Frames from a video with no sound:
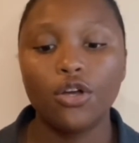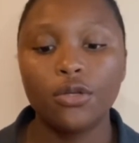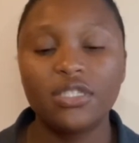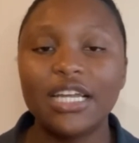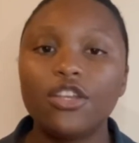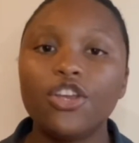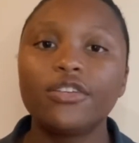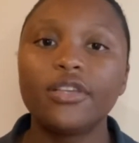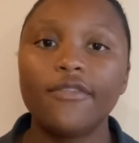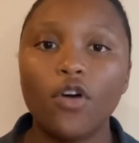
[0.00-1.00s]
setting
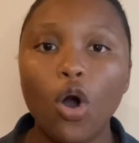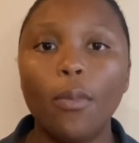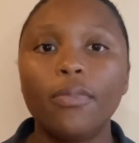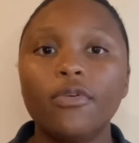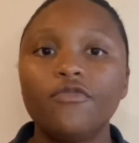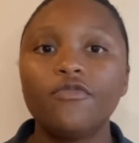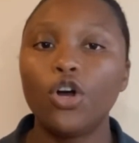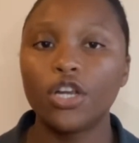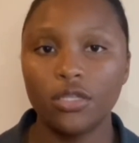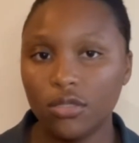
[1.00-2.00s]
yourself up
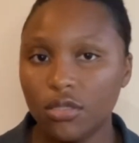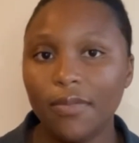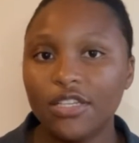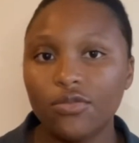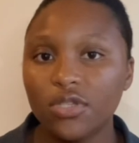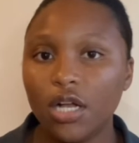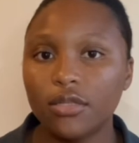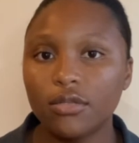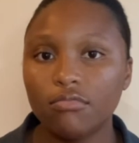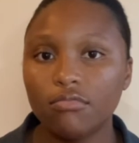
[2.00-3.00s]
for the best
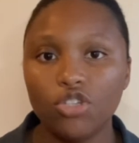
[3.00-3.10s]
result.